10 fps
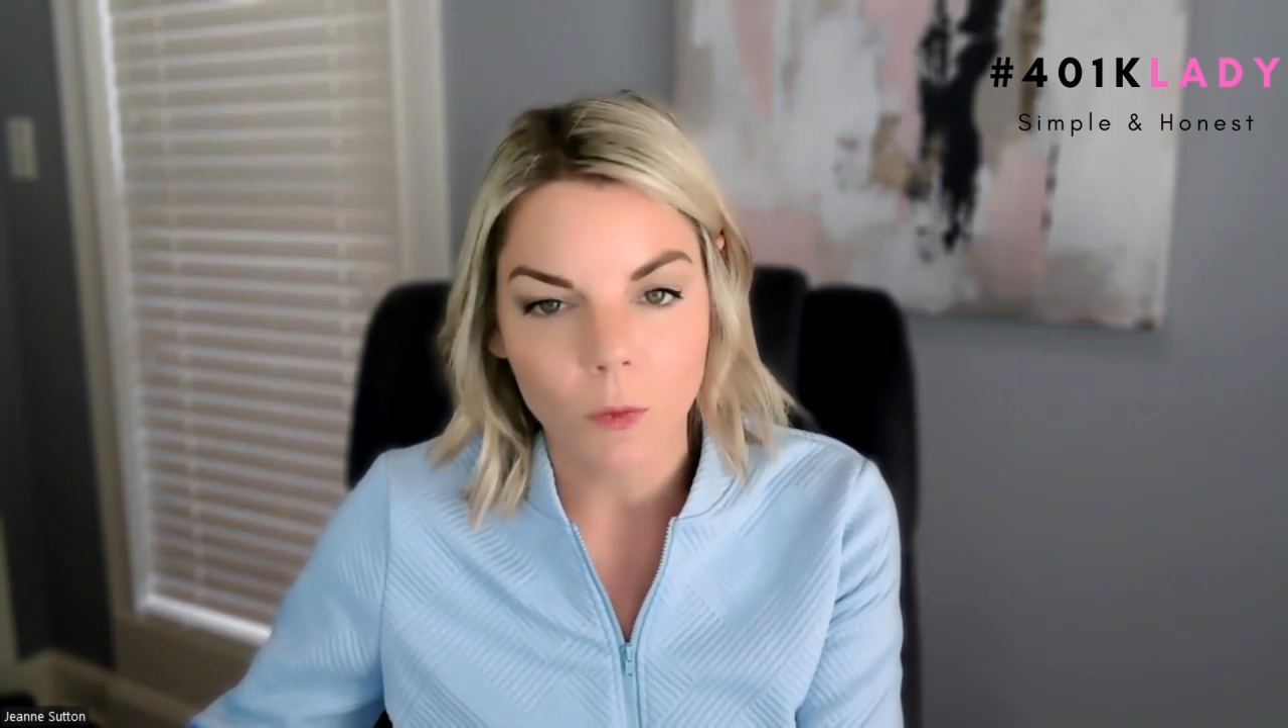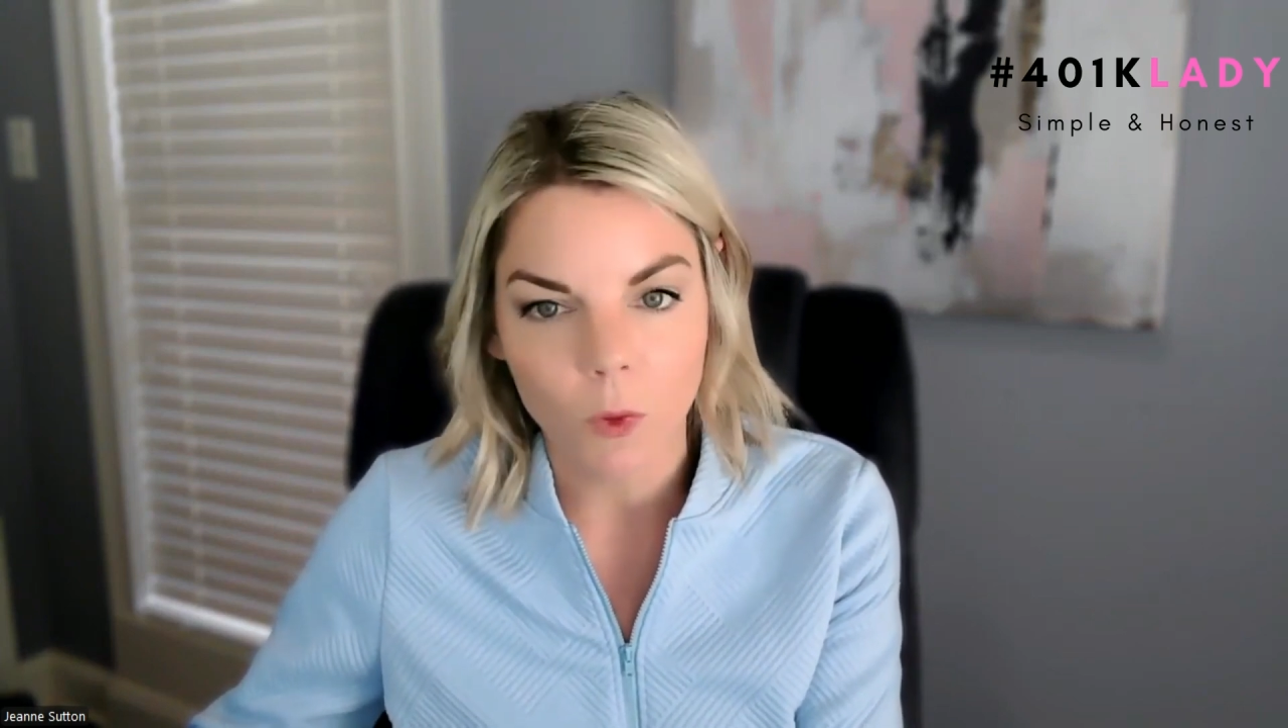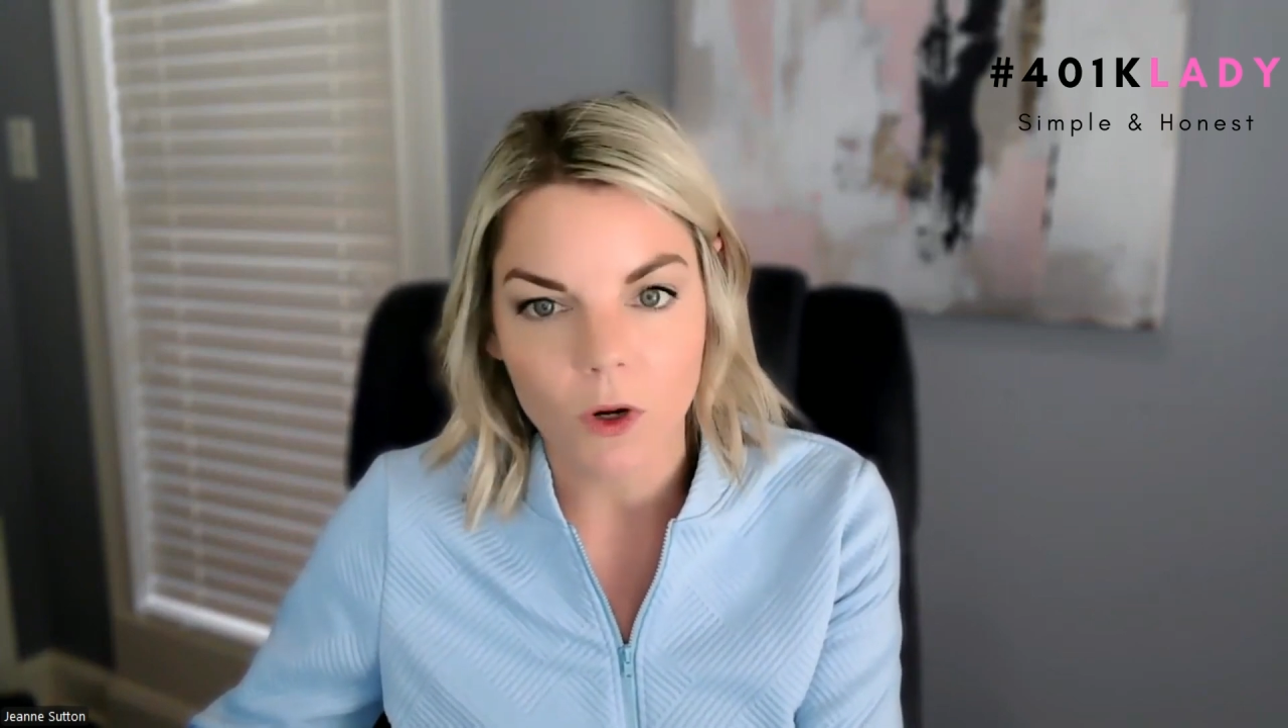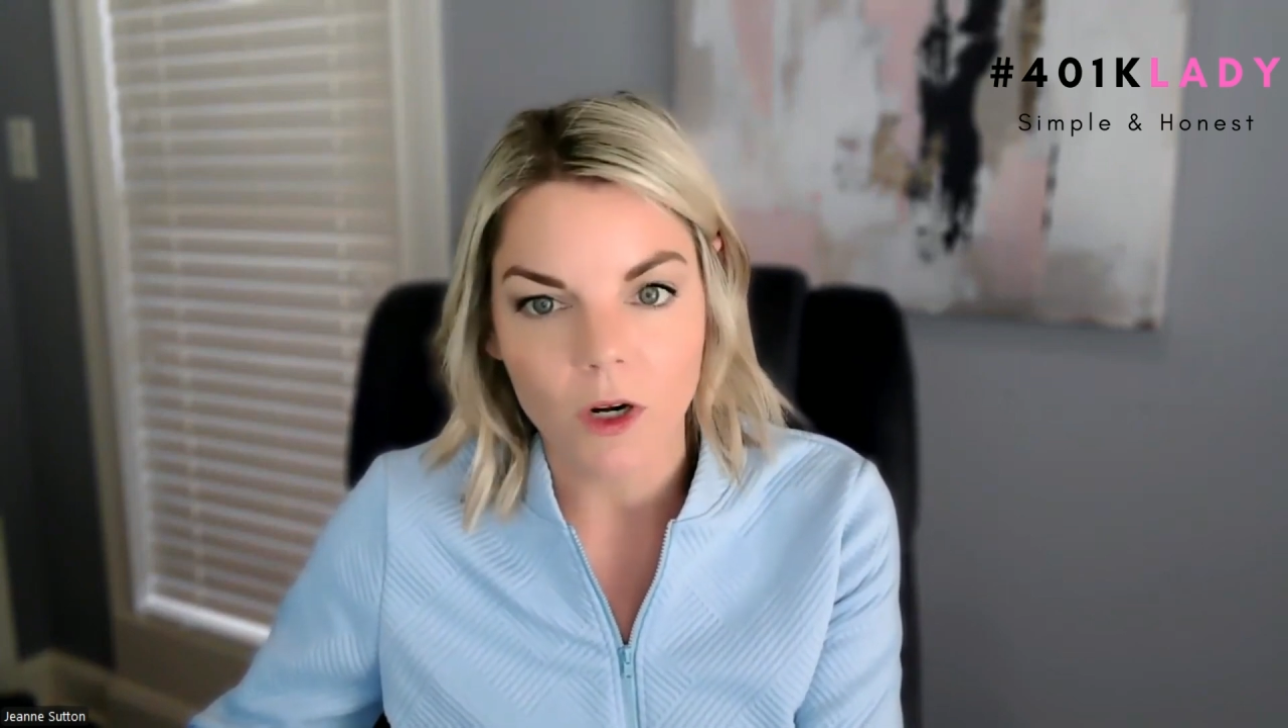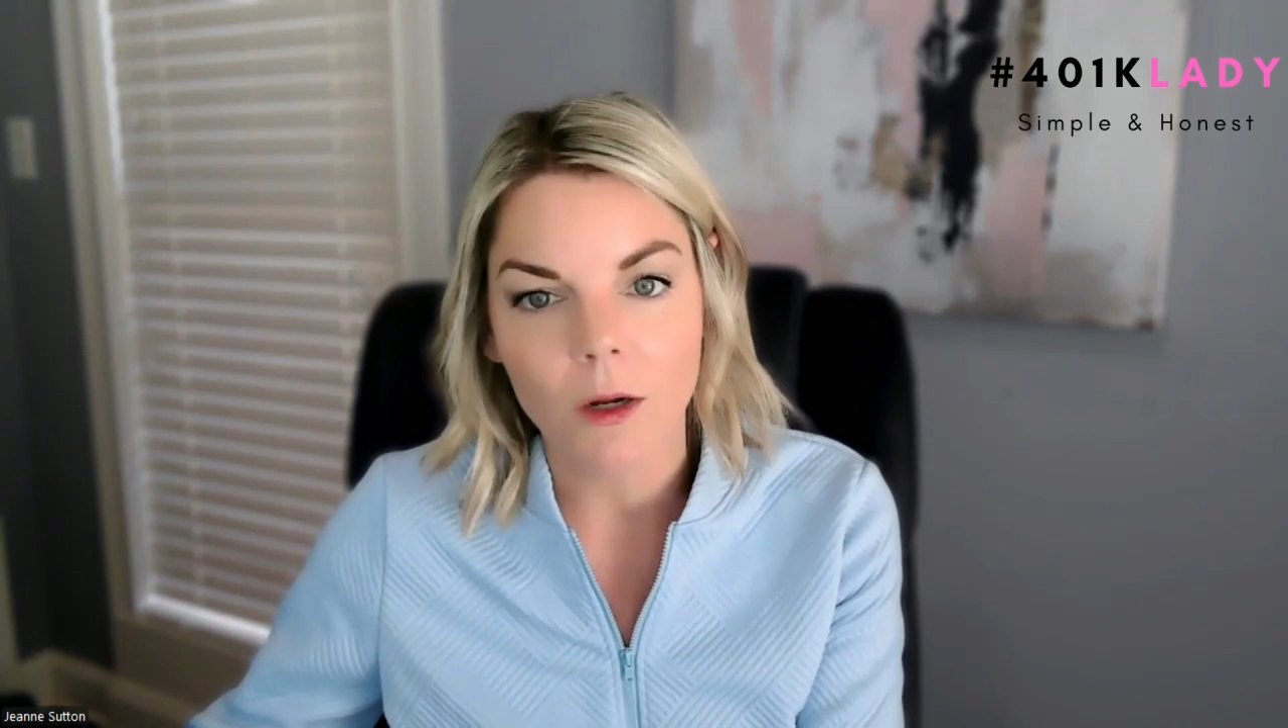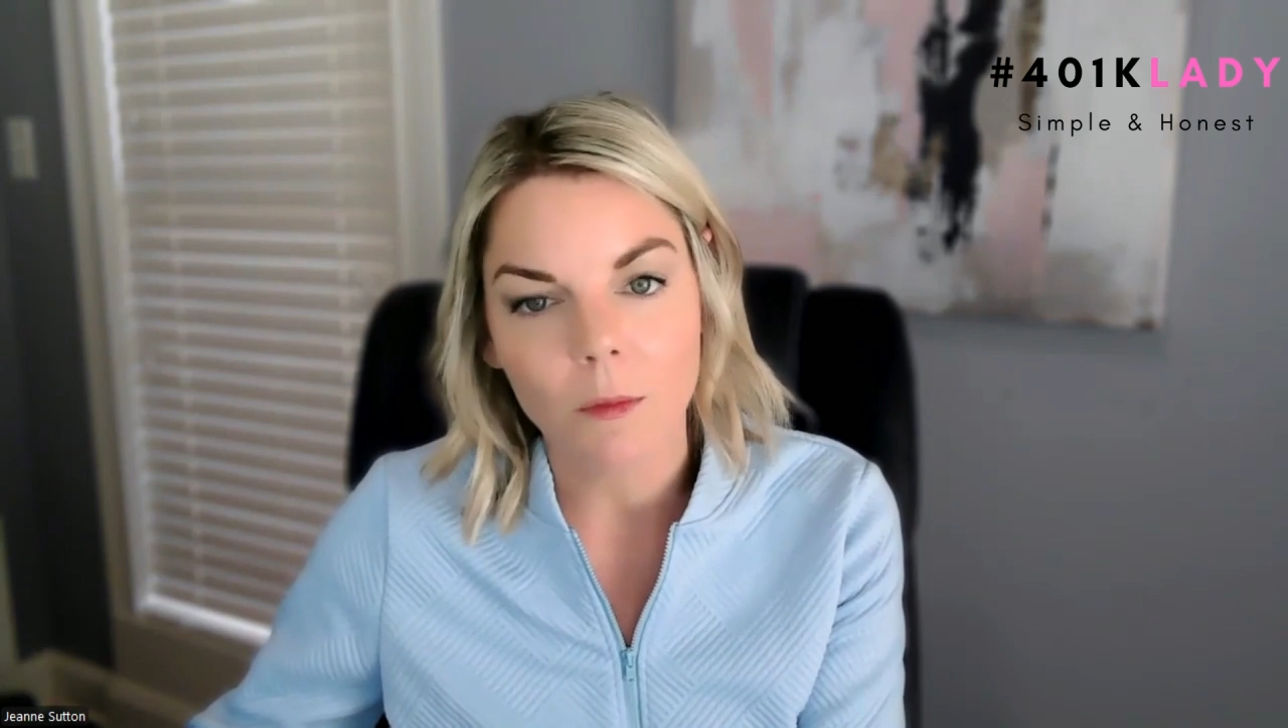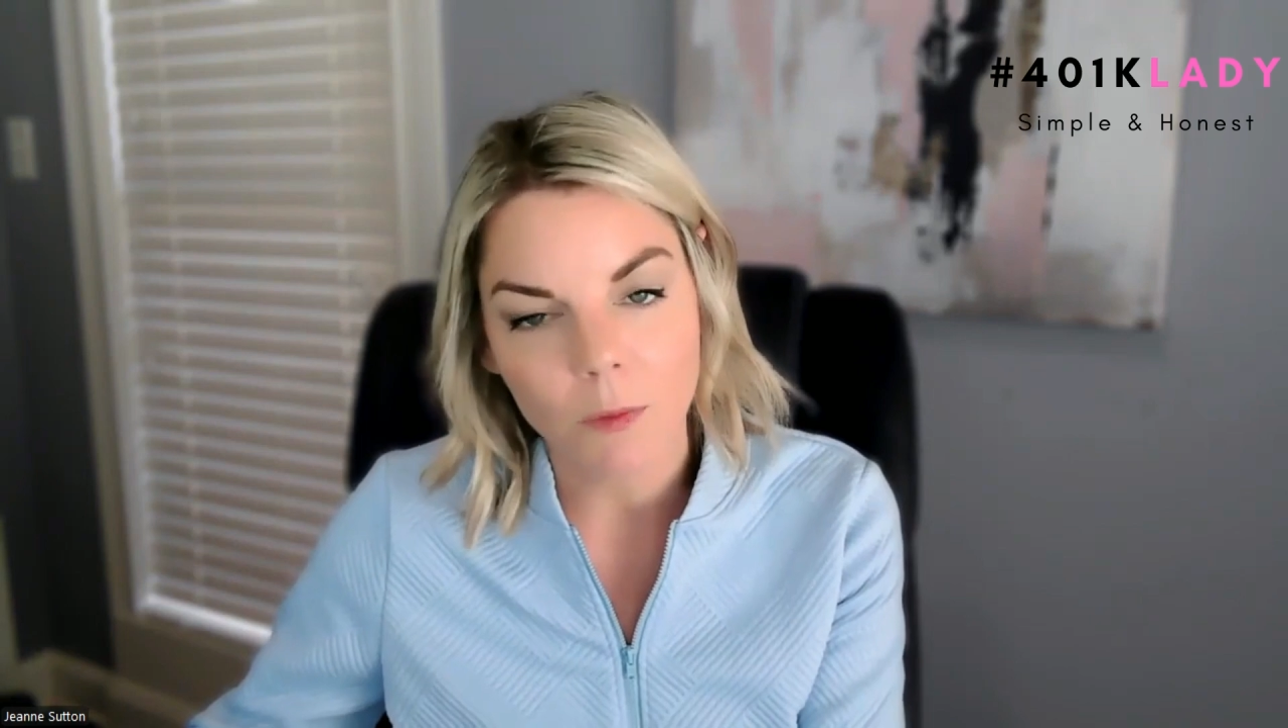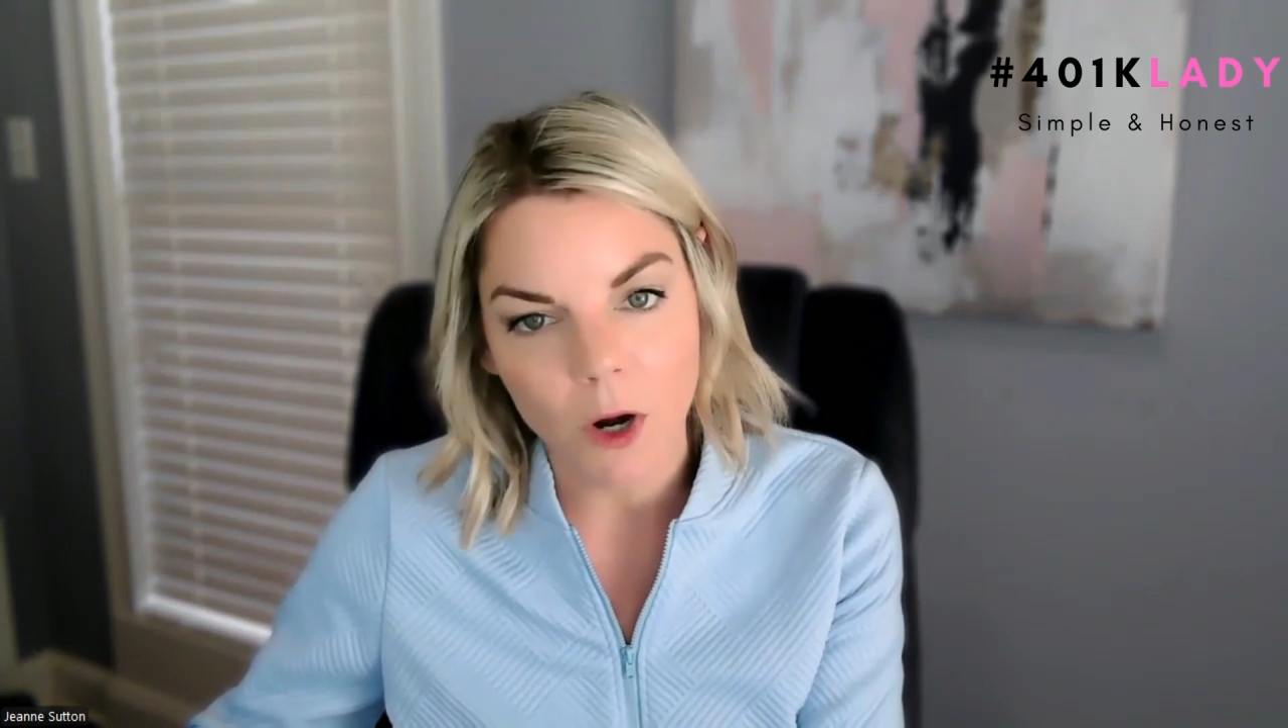more